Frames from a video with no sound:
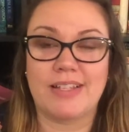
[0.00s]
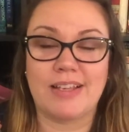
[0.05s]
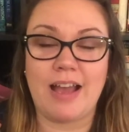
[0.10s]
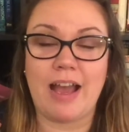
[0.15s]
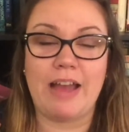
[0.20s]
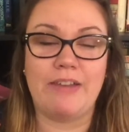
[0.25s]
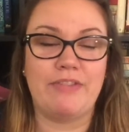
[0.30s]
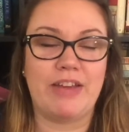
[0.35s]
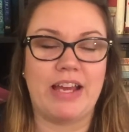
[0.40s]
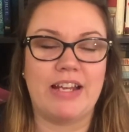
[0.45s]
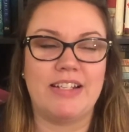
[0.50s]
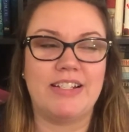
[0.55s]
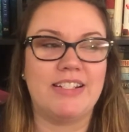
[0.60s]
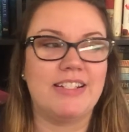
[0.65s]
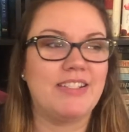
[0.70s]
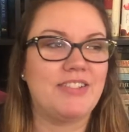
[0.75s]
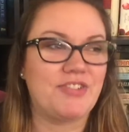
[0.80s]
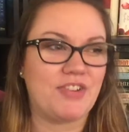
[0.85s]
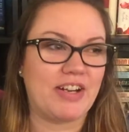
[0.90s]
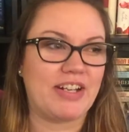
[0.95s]
I've had to
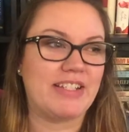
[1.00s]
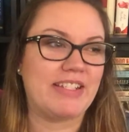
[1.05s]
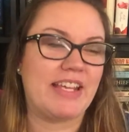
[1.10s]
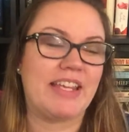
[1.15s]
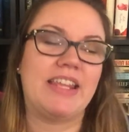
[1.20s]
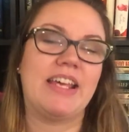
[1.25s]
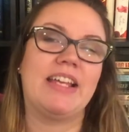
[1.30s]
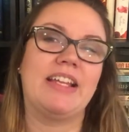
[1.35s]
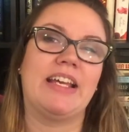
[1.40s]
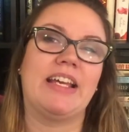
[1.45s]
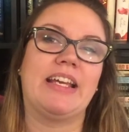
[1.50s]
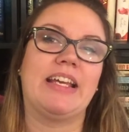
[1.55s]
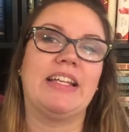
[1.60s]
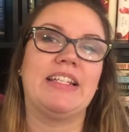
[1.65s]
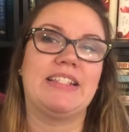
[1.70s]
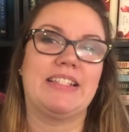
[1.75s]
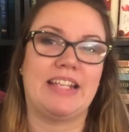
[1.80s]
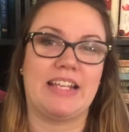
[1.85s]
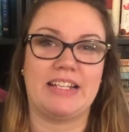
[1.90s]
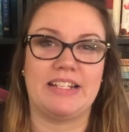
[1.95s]
try to say that like
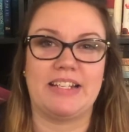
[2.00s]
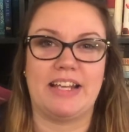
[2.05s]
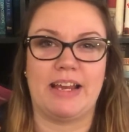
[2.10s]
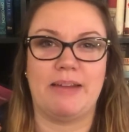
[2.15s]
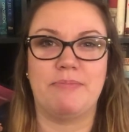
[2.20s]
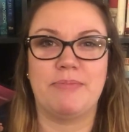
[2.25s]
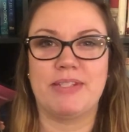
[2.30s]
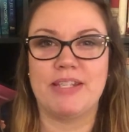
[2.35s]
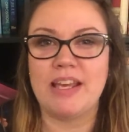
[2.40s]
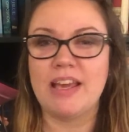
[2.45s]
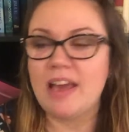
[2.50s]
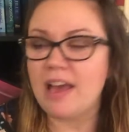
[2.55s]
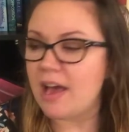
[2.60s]
ten times.